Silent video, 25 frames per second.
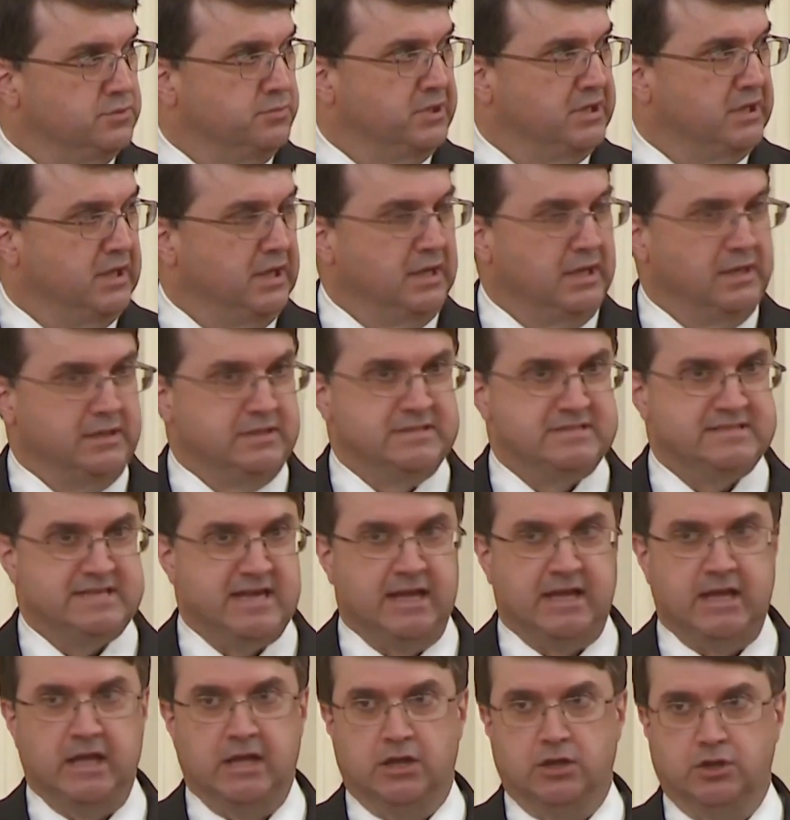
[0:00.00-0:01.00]
begin
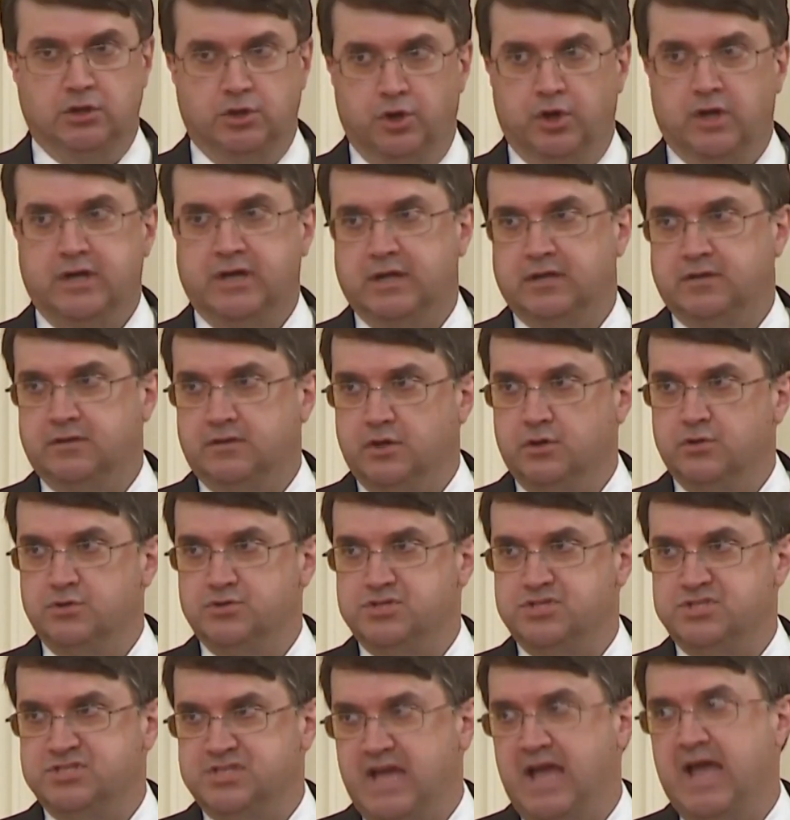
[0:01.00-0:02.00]
taking a look at
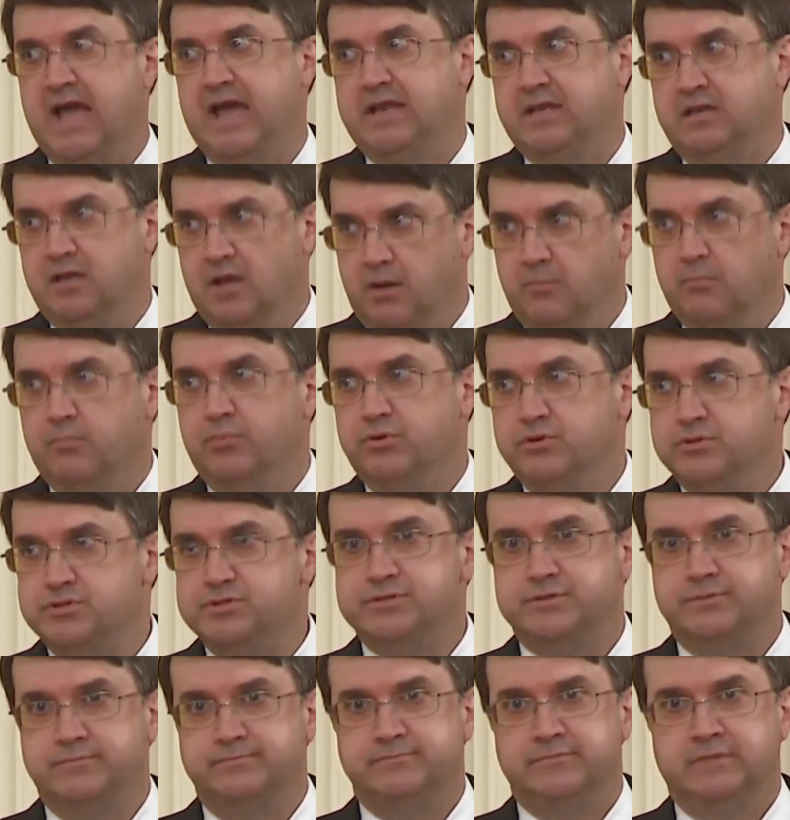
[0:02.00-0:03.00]
those sad
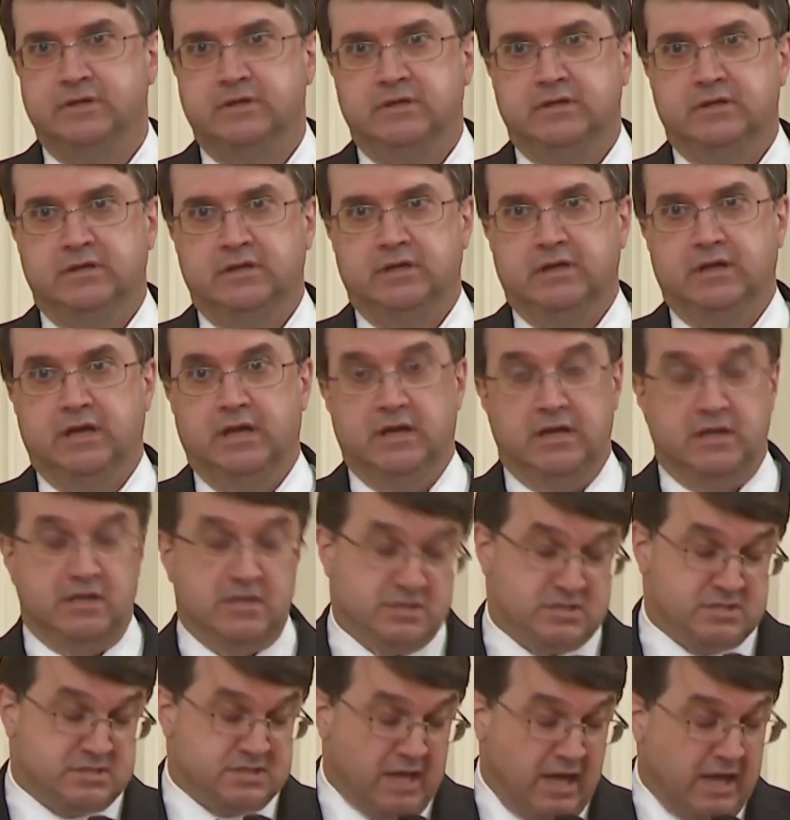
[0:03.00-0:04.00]
numbers, and it
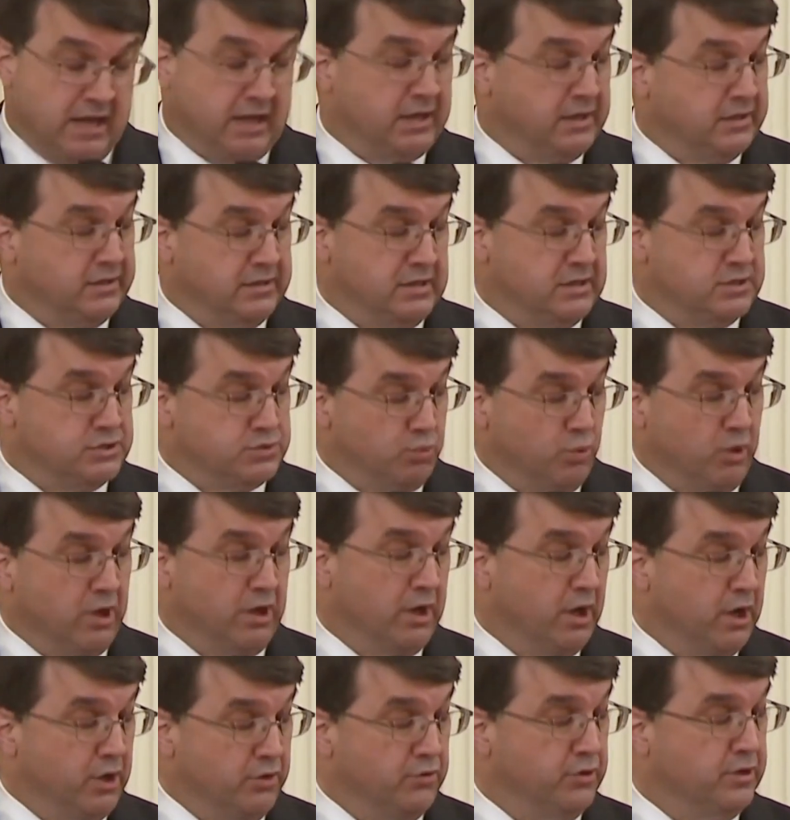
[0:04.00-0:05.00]
has taken these
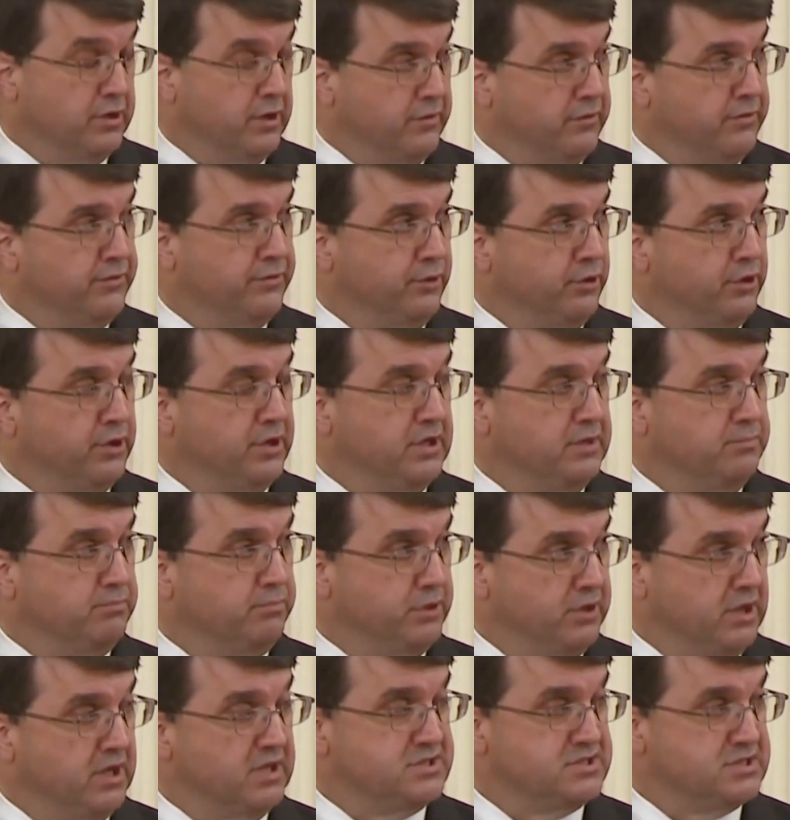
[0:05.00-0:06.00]
130
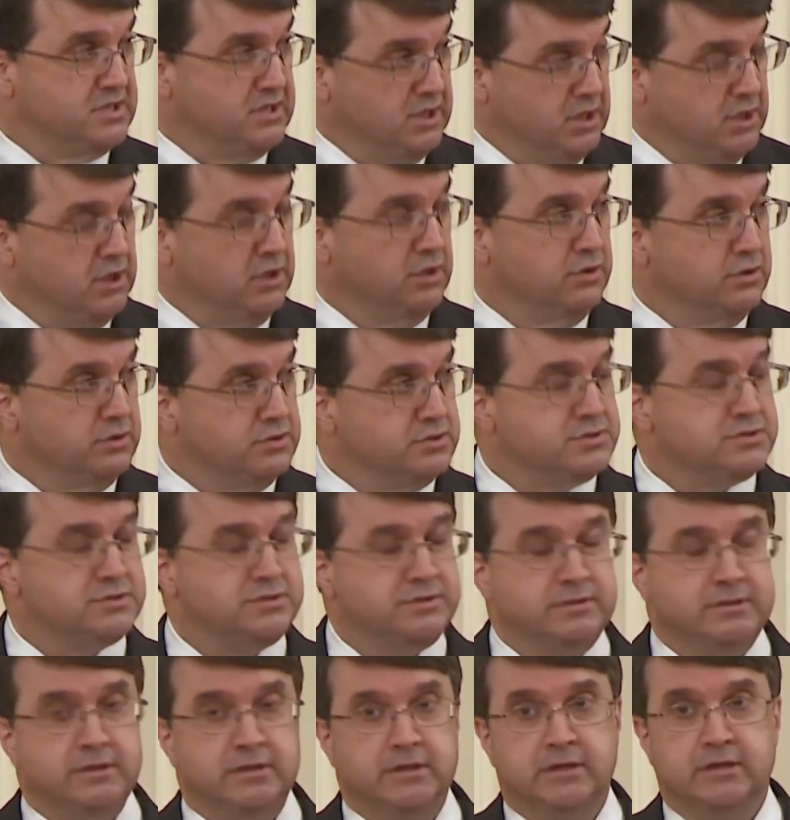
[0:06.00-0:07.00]
plus years
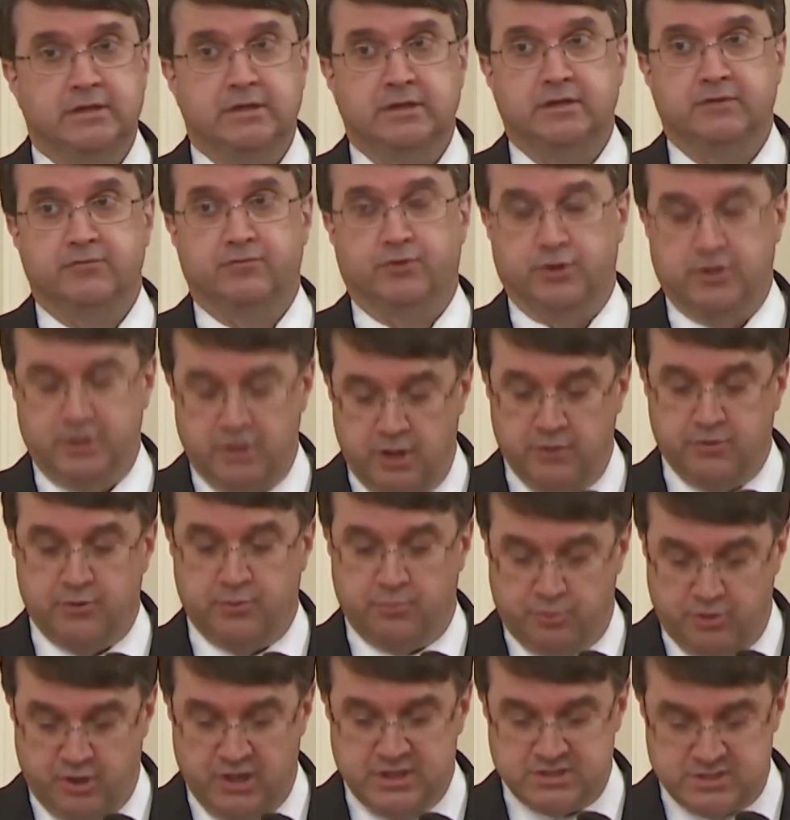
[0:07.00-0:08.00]
for another
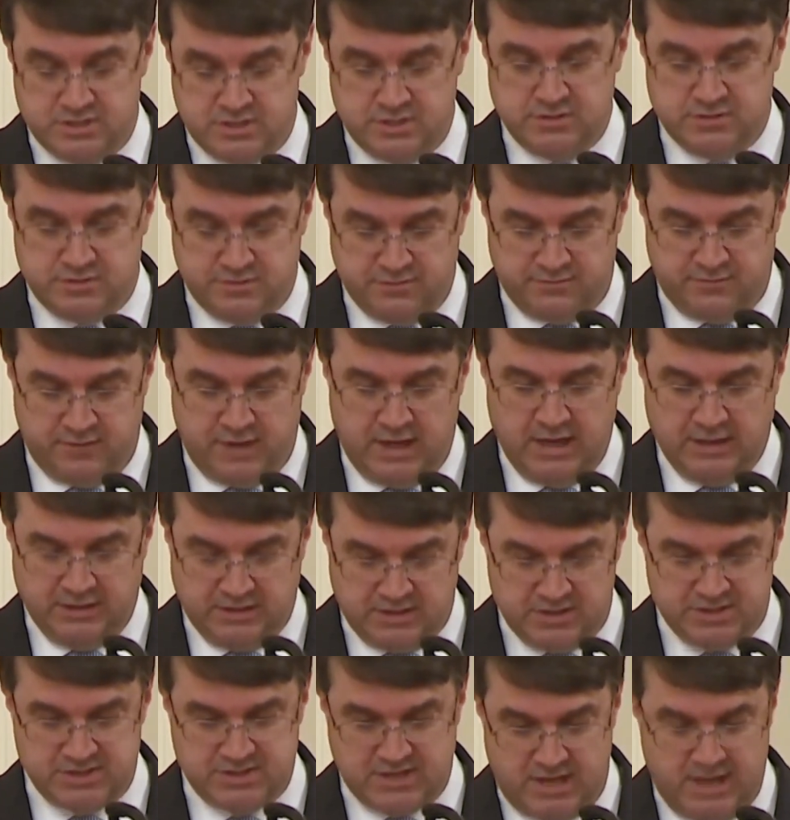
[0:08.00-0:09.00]
president to
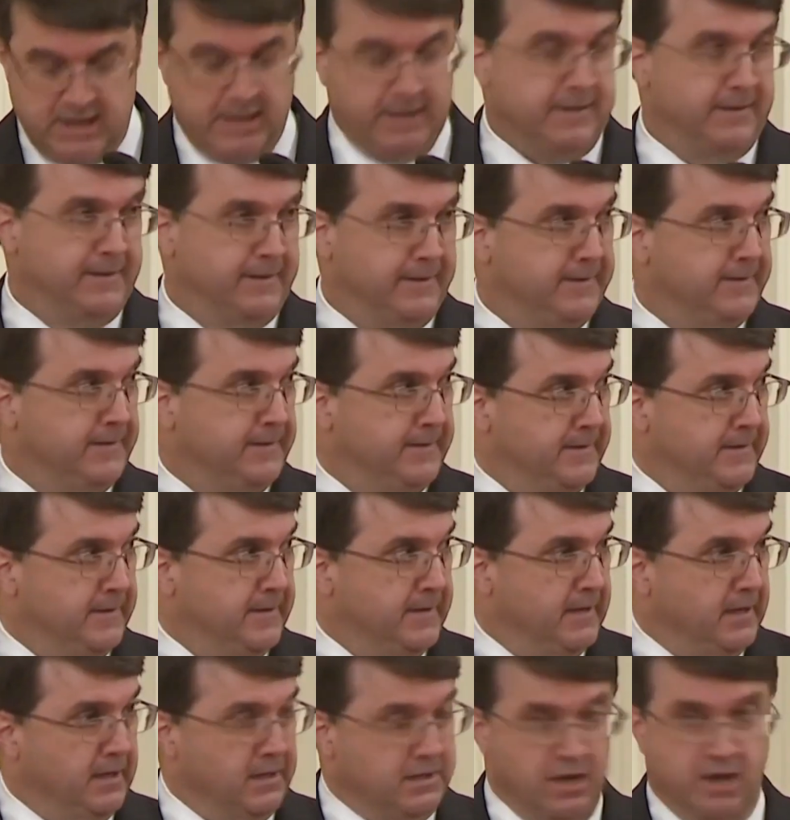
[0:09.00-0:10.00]
finally say,
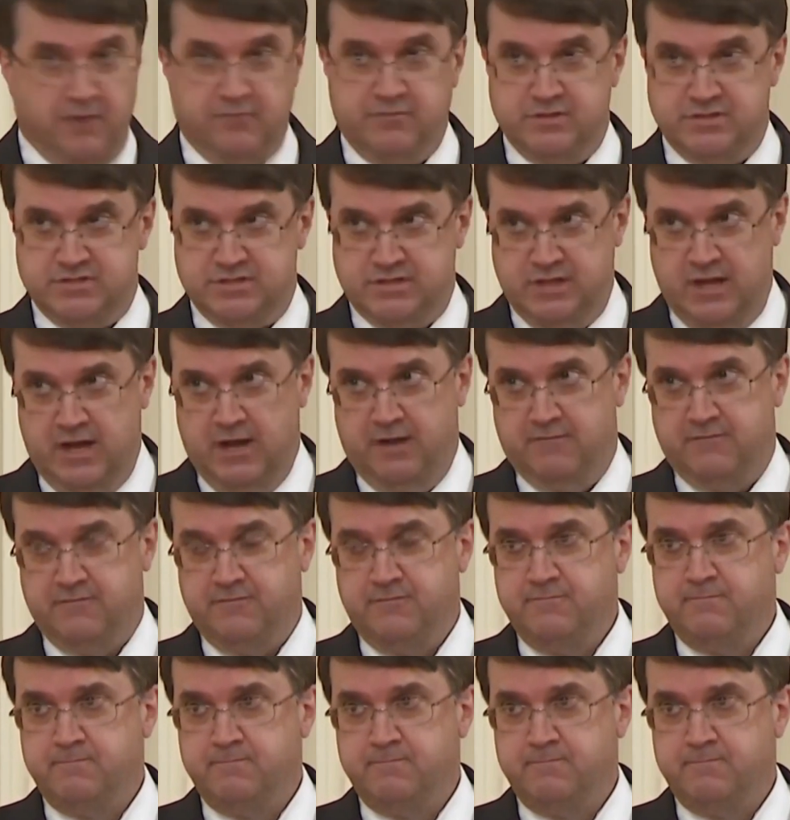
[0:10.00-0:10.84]
enough is enough.